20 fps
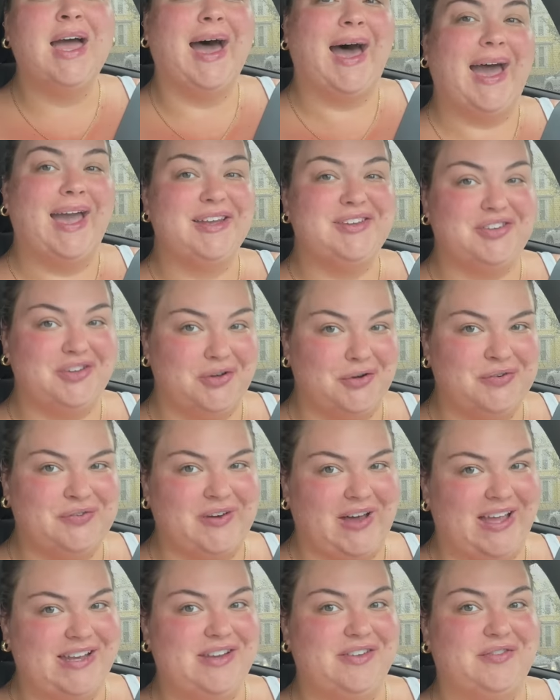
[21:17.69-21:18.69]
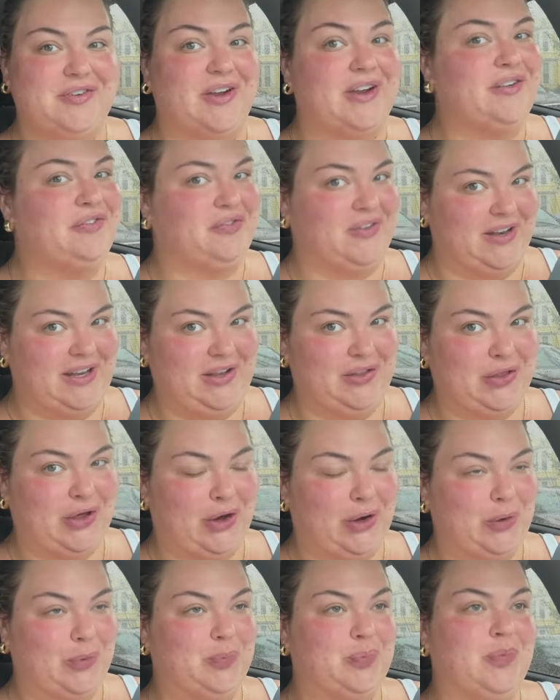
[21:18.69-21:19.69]
I do find it very funny
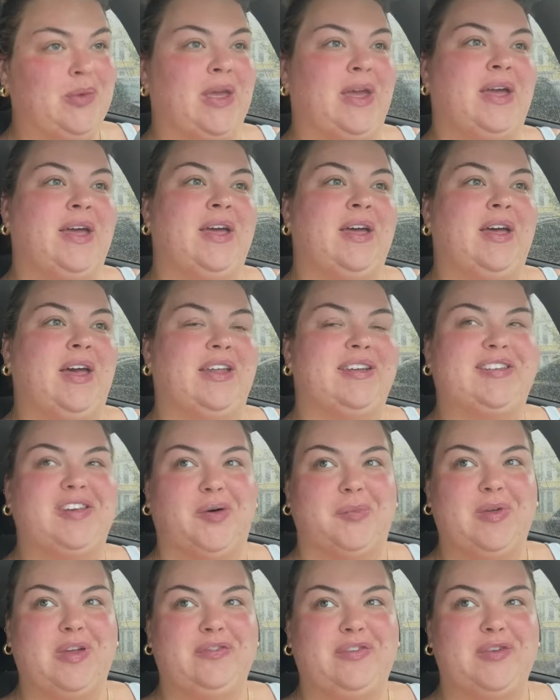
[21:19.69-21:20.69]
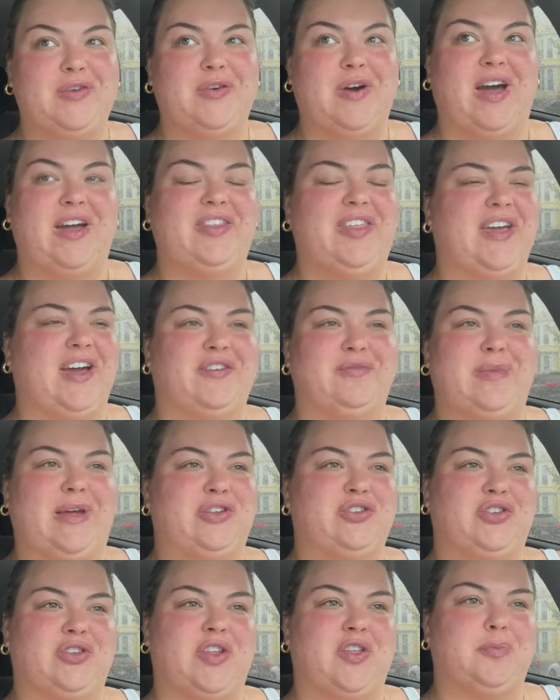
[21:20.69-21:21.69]
though. And tell me if you, I think I've
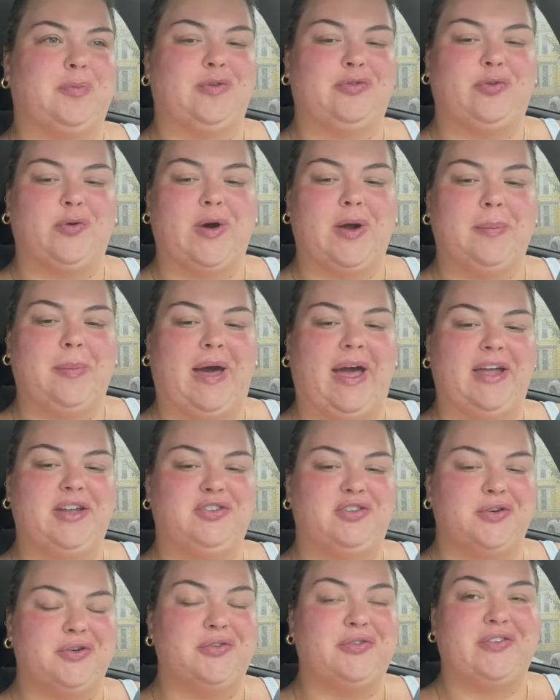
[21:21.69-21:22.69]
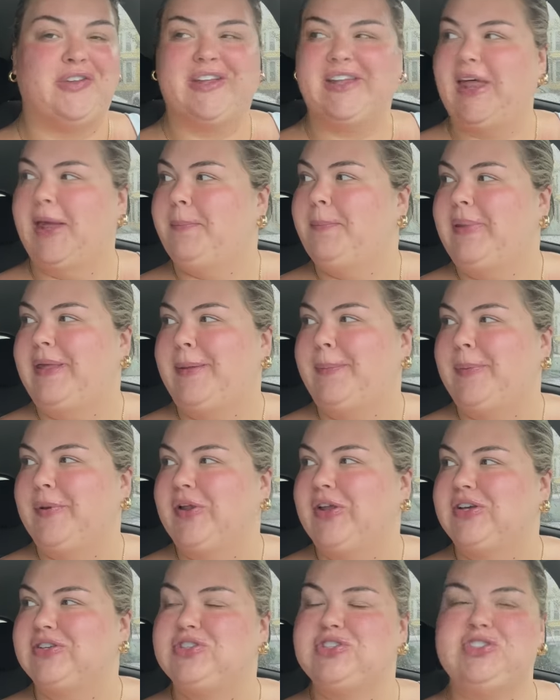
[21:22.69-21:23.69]
mentioned this before, but I do feel like people
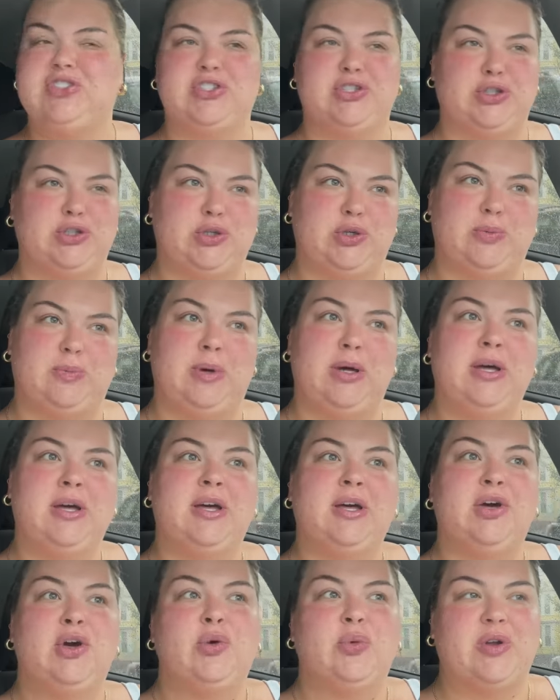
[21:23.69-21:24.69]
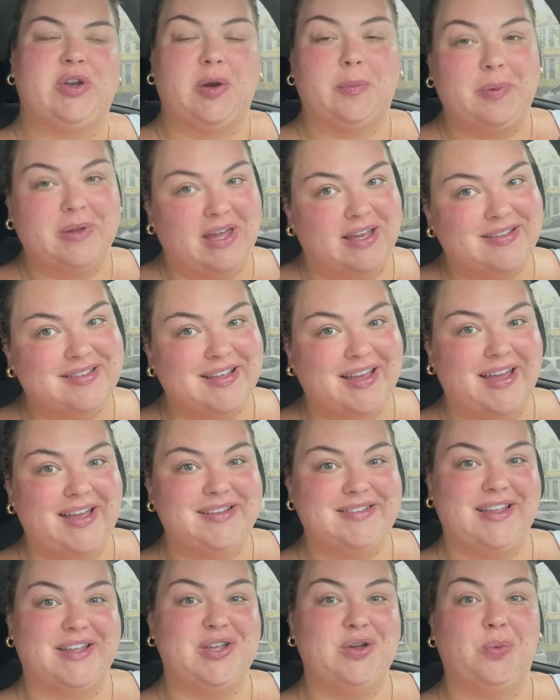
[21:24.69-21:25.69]
assume when you're plus size
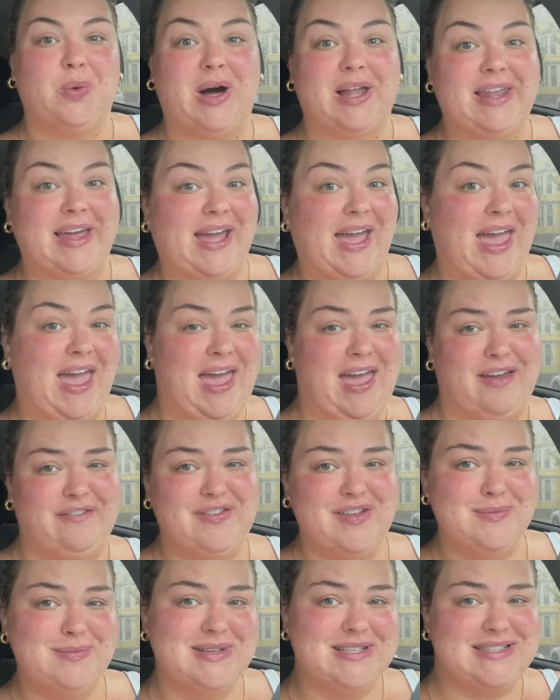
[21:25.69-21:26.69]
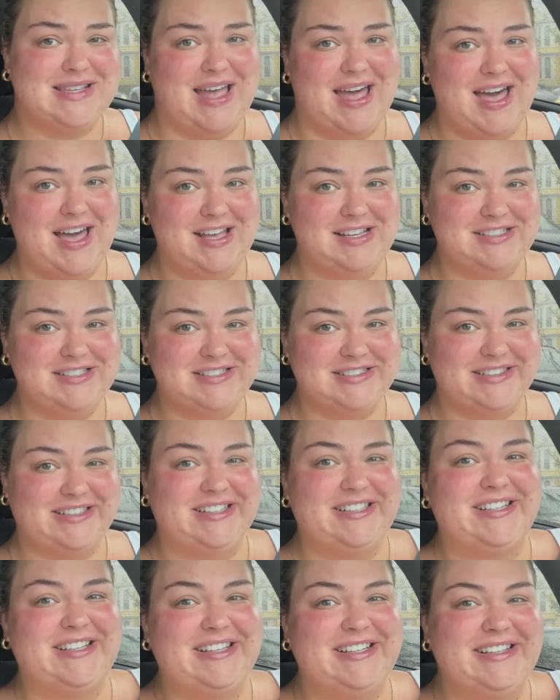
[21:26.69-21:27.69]
that you want like a heavy massage.
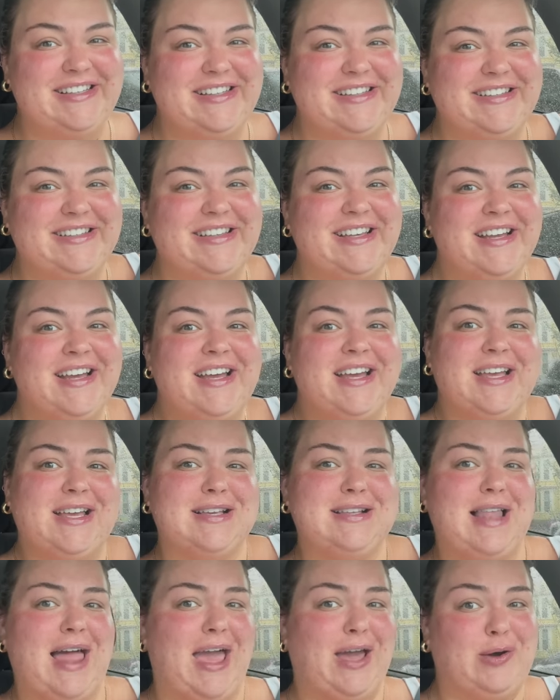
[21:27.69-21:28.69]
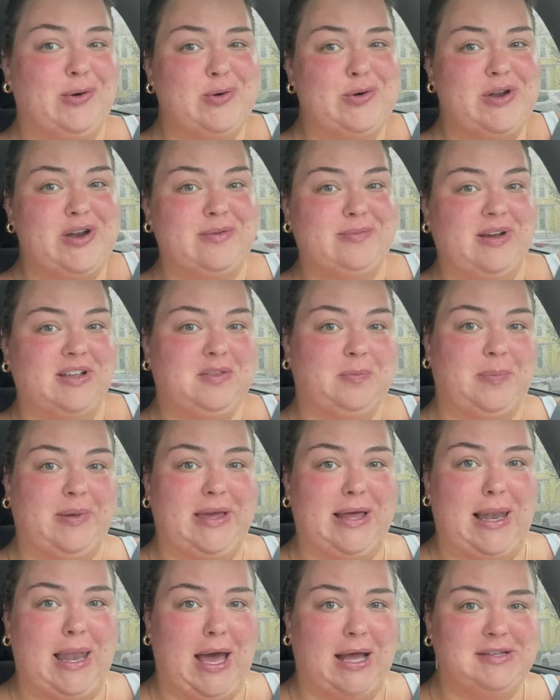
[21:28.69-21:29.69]
Cause like, oh, there must be a
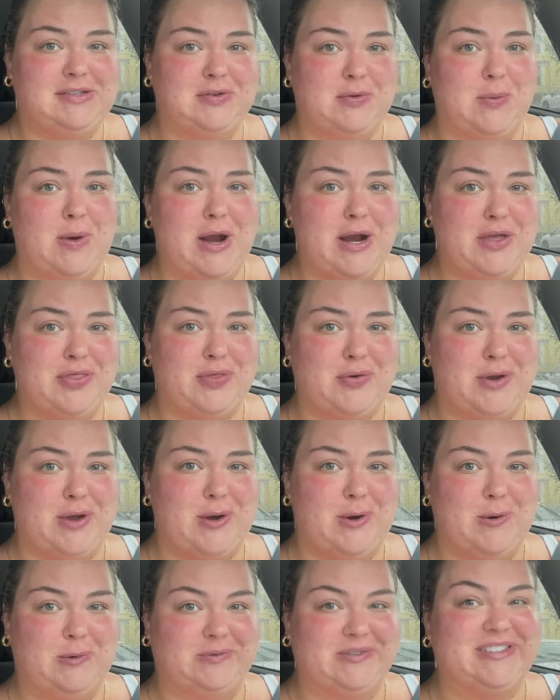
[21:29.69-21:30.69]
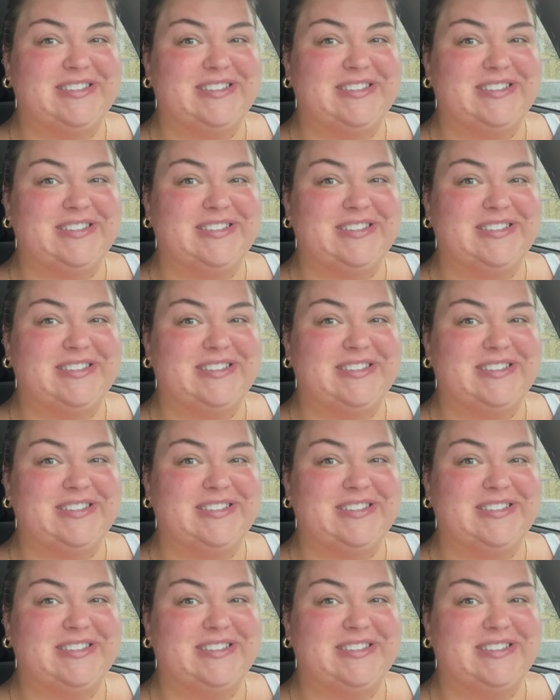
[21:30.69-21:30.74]
lot to work through.